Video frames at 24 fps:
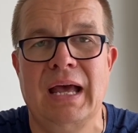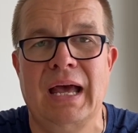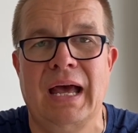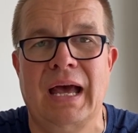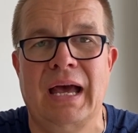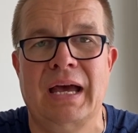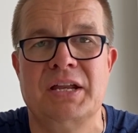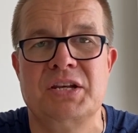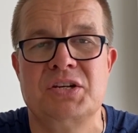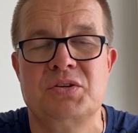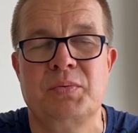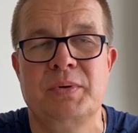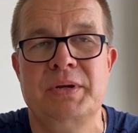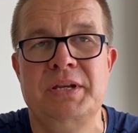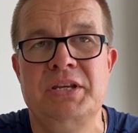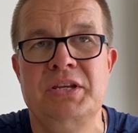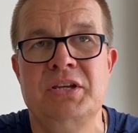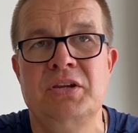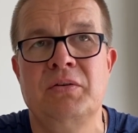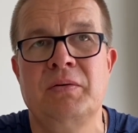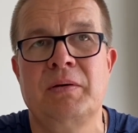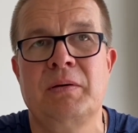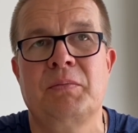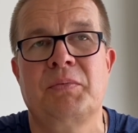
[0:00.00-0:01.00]
And we
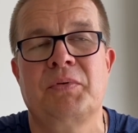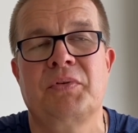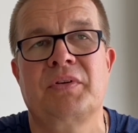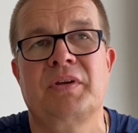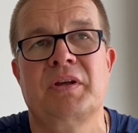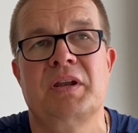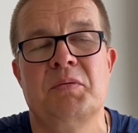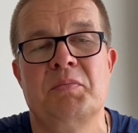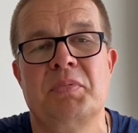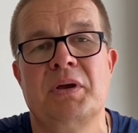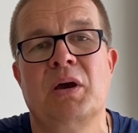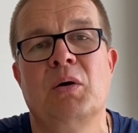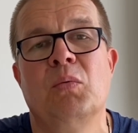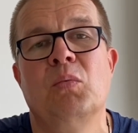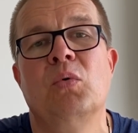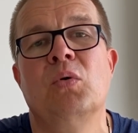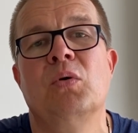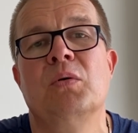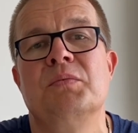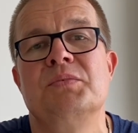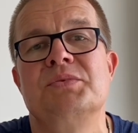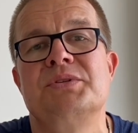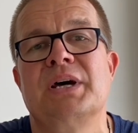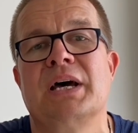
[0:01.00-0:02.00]
knew it was going to be a
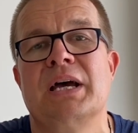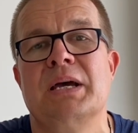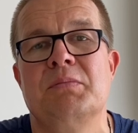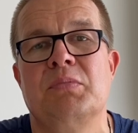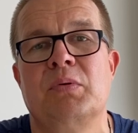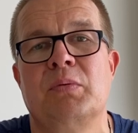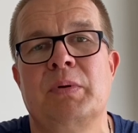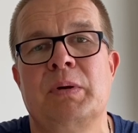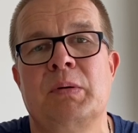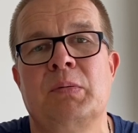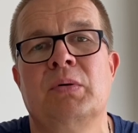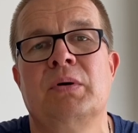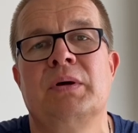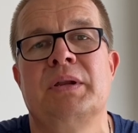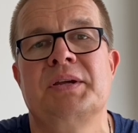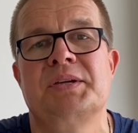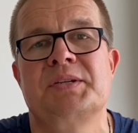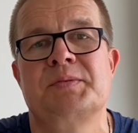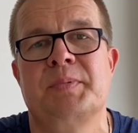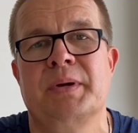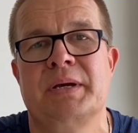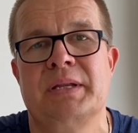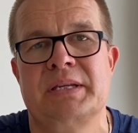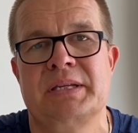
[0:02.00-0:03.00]
warm day, but we weren't
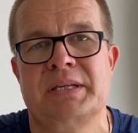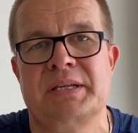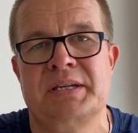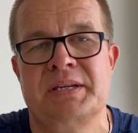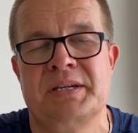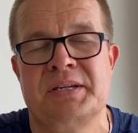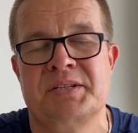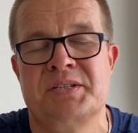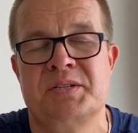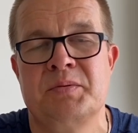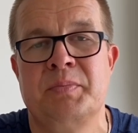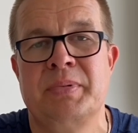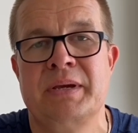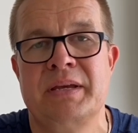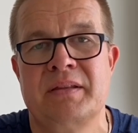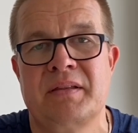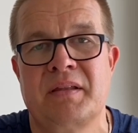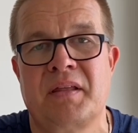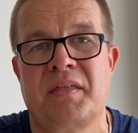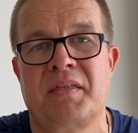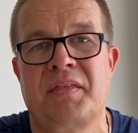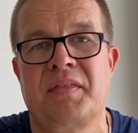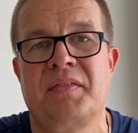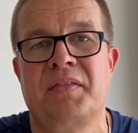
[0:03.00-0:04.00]
expecting it to be the
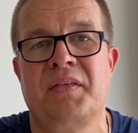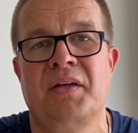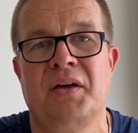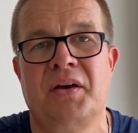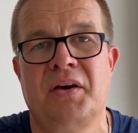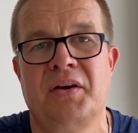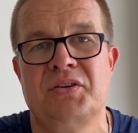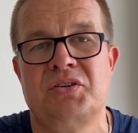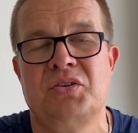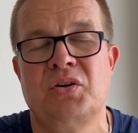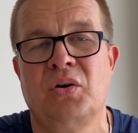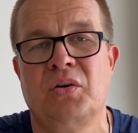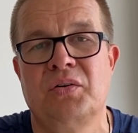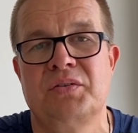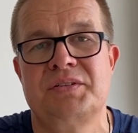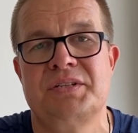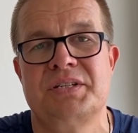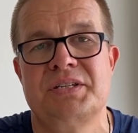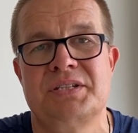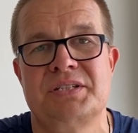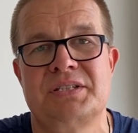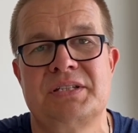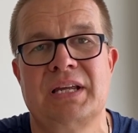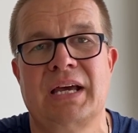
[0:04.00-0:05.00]
3rd
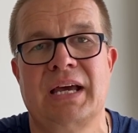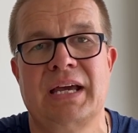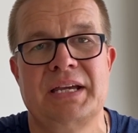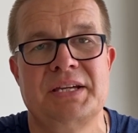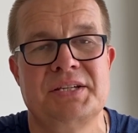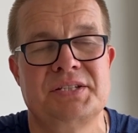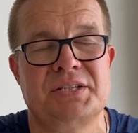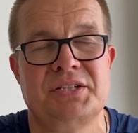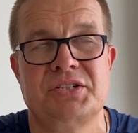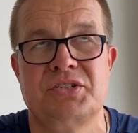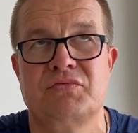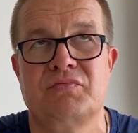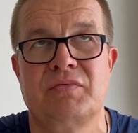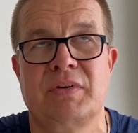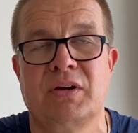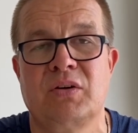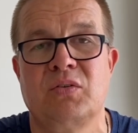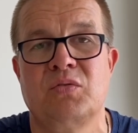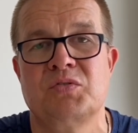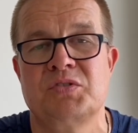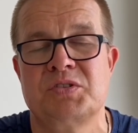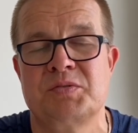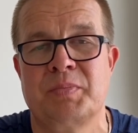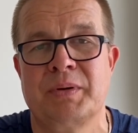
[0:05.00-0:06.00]
hottest day since
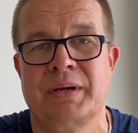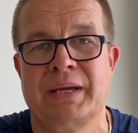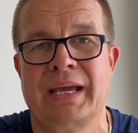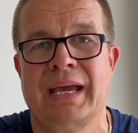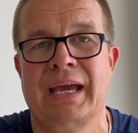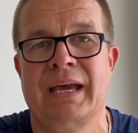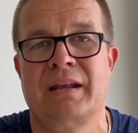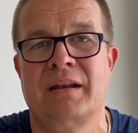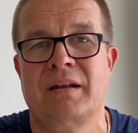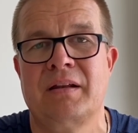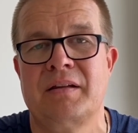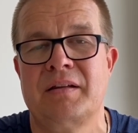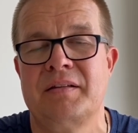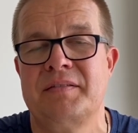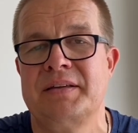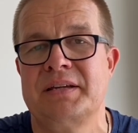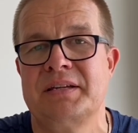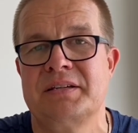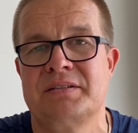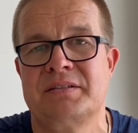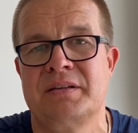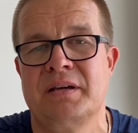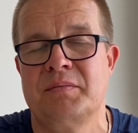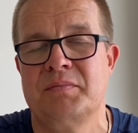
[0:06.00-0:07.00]
records began. And I
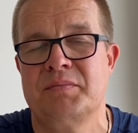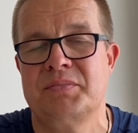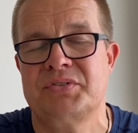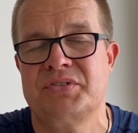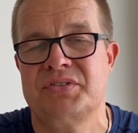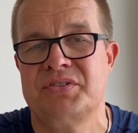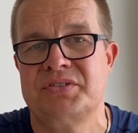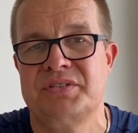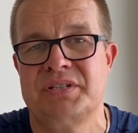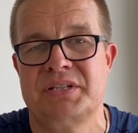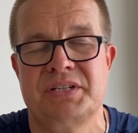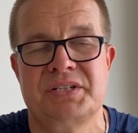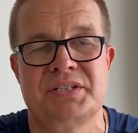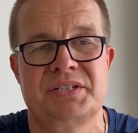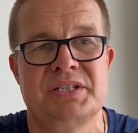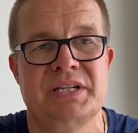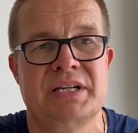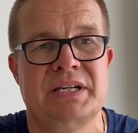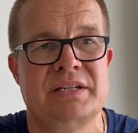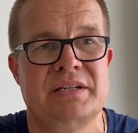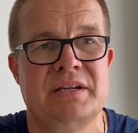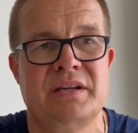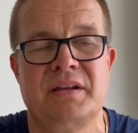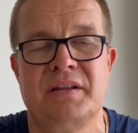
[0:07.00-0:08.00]
think temperatures
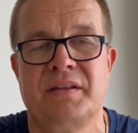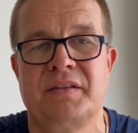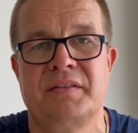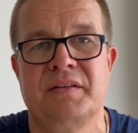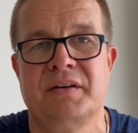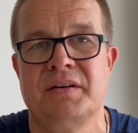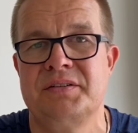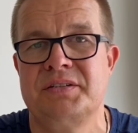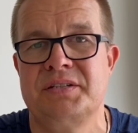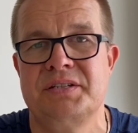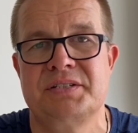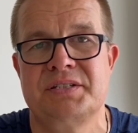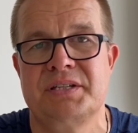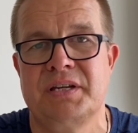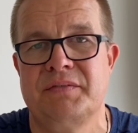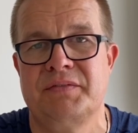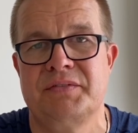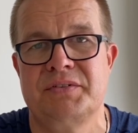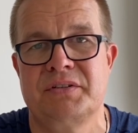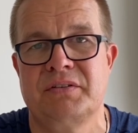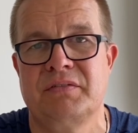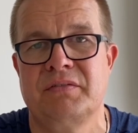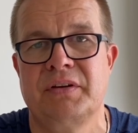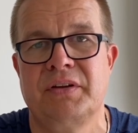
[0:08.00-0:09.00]
exceeded 37
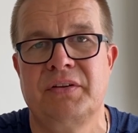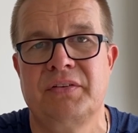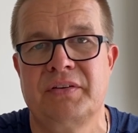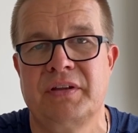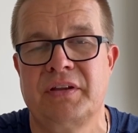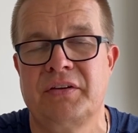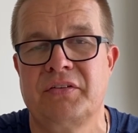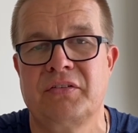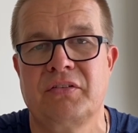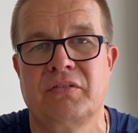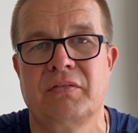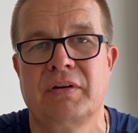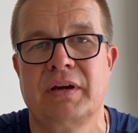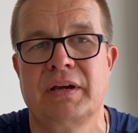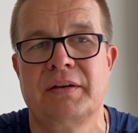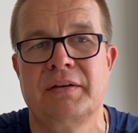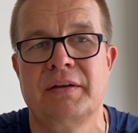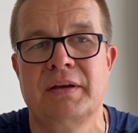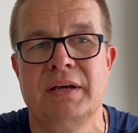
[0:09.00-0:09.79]
degrees centigrade.